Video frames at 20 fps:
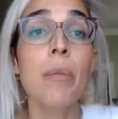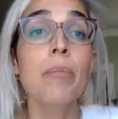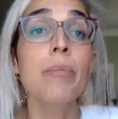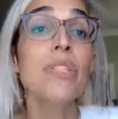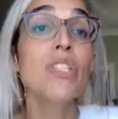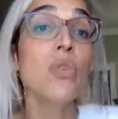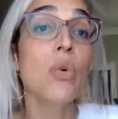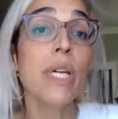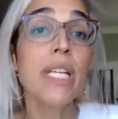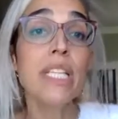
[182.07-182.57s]

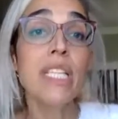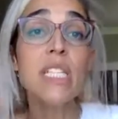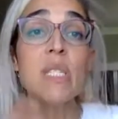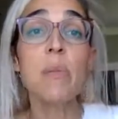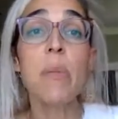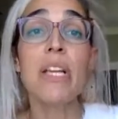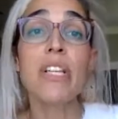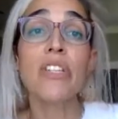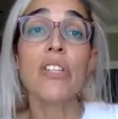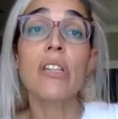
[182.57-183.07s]
Between the
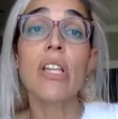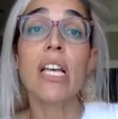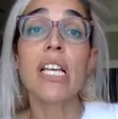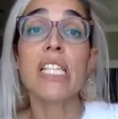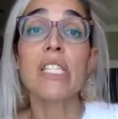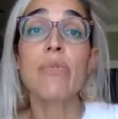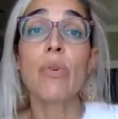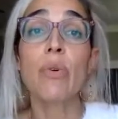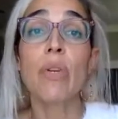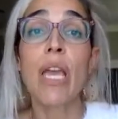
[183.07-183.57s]

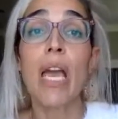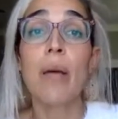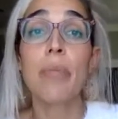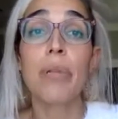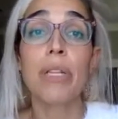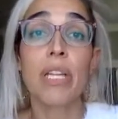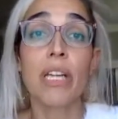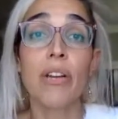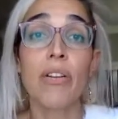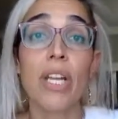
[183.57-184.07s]
specialized
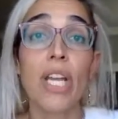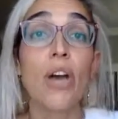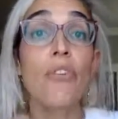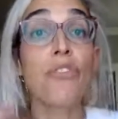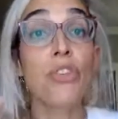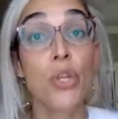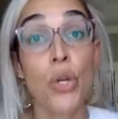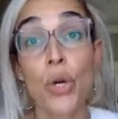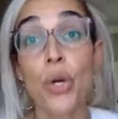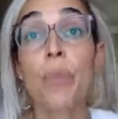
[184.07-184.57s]
vocabulary of
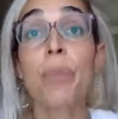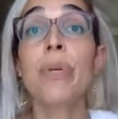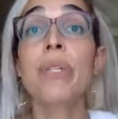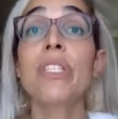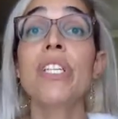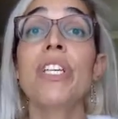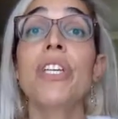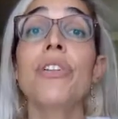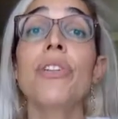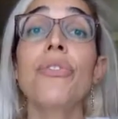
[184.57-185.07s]
your
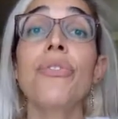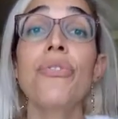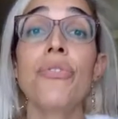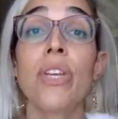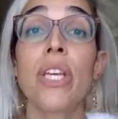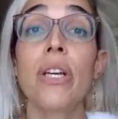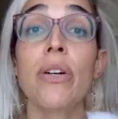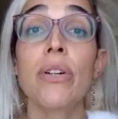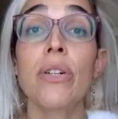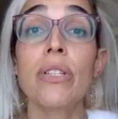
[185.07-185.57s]
particular
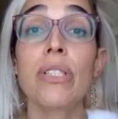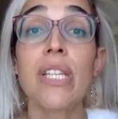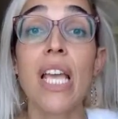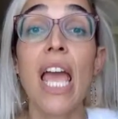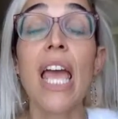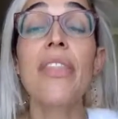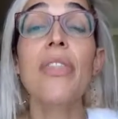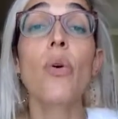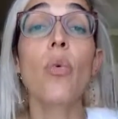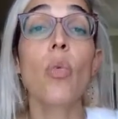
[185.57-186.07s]
field
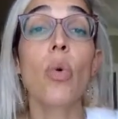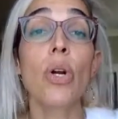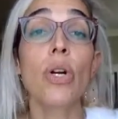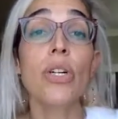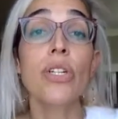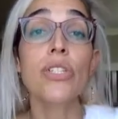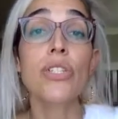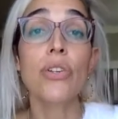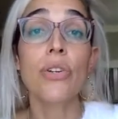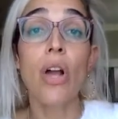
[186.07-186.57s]
and the
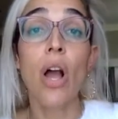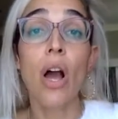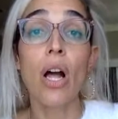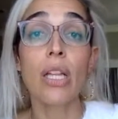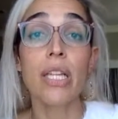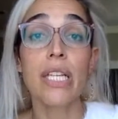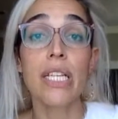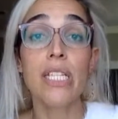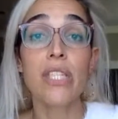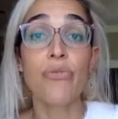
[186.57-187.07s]
words your
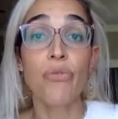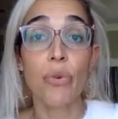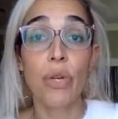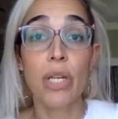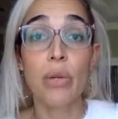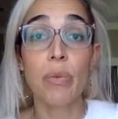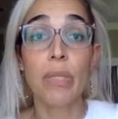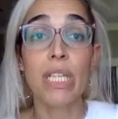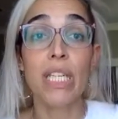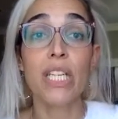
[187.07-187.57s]
colleagues
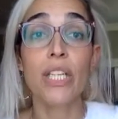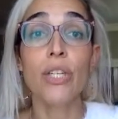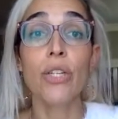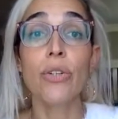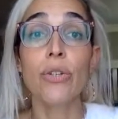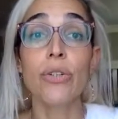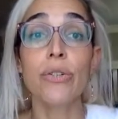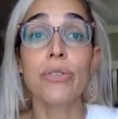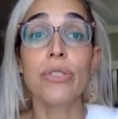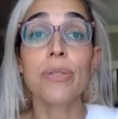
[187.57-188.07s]
frequently
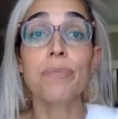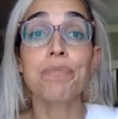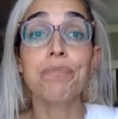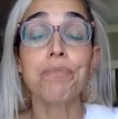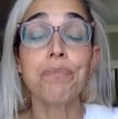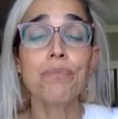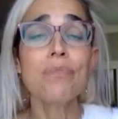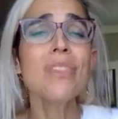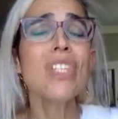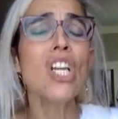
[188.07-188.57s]
use,
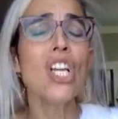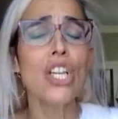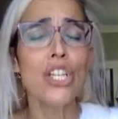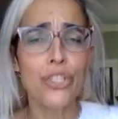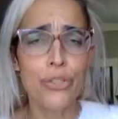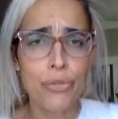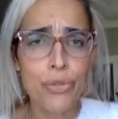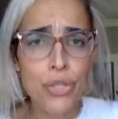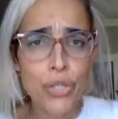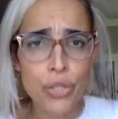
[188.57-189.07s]

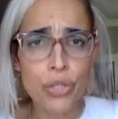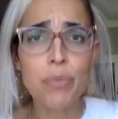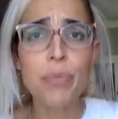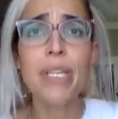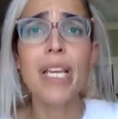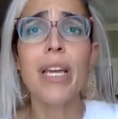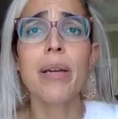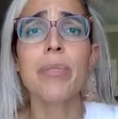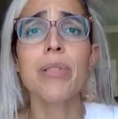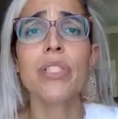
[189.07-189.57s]
you should
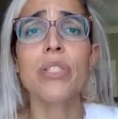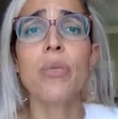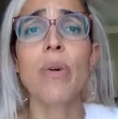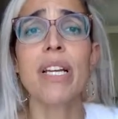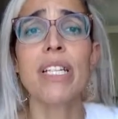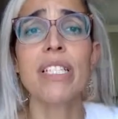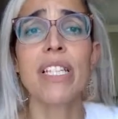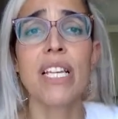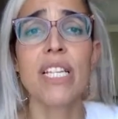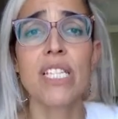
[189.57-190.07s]
be able to
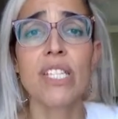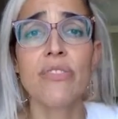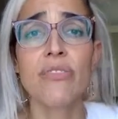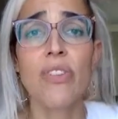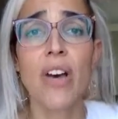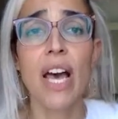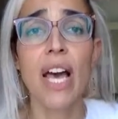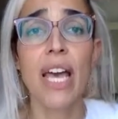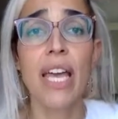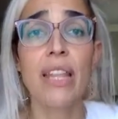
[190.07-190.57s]

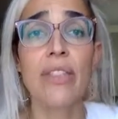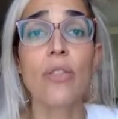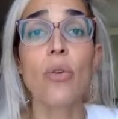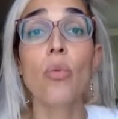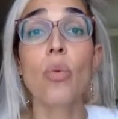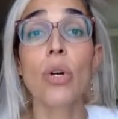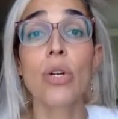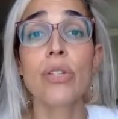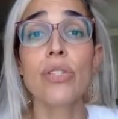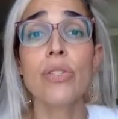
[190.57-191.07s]
identify the
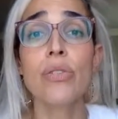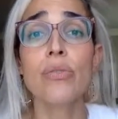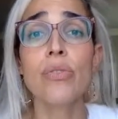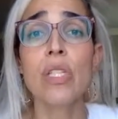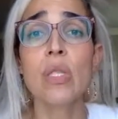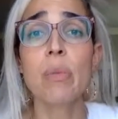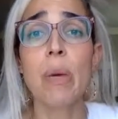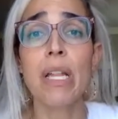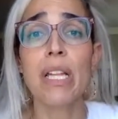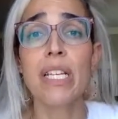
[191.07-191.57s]
words whose
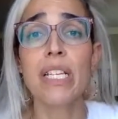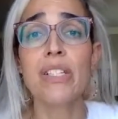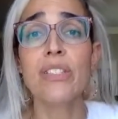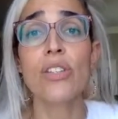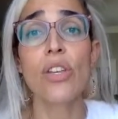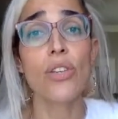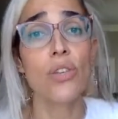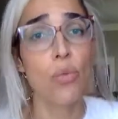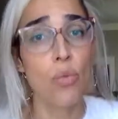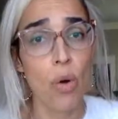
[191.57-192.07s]
spellings
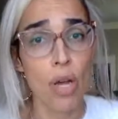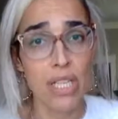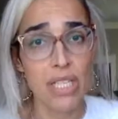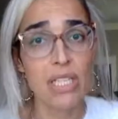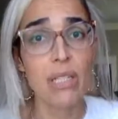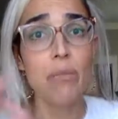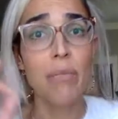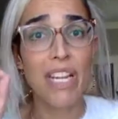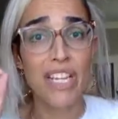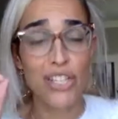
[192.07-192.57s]
you want
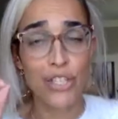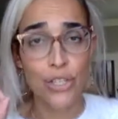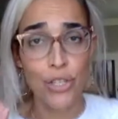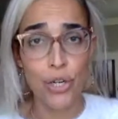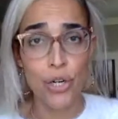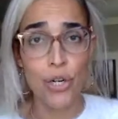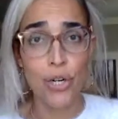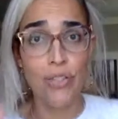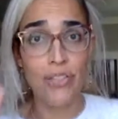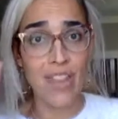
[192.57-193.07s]
to make
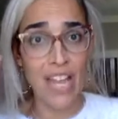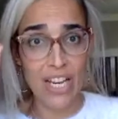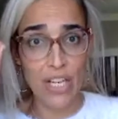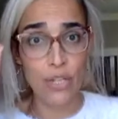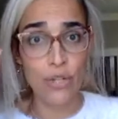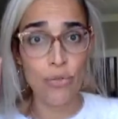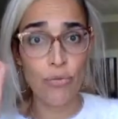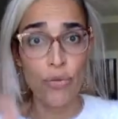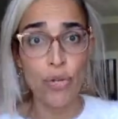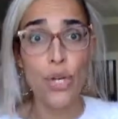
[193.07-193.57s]
sure that
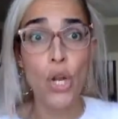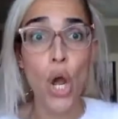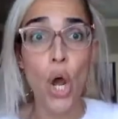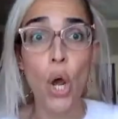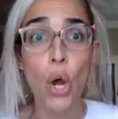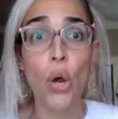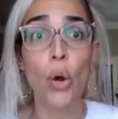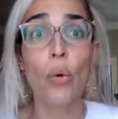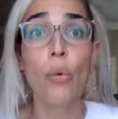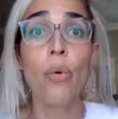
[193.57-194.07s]
you
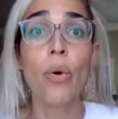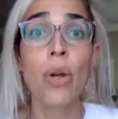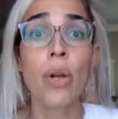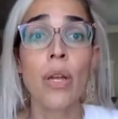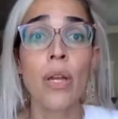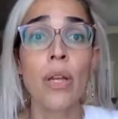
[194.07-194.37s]
know.